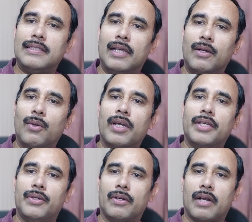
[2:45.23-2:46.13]
look at
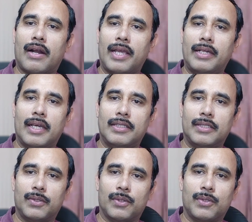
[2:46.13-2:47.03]
your right answers
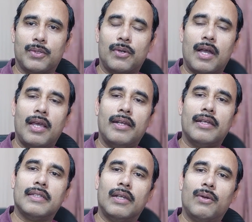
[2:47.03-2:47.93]
also and
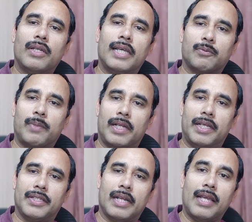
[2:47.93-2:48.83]
look at the
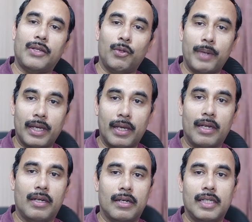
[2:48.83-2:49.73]
explanation, and you may get
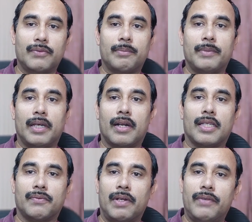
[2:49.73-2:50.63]
learnings from there
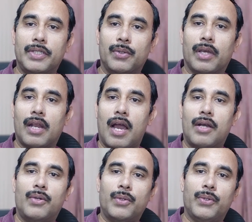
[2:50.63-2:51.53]
as well, which you can
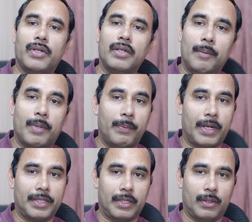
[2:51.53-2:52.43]
add to your
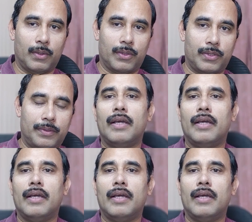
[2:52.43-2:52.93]
preparation notes.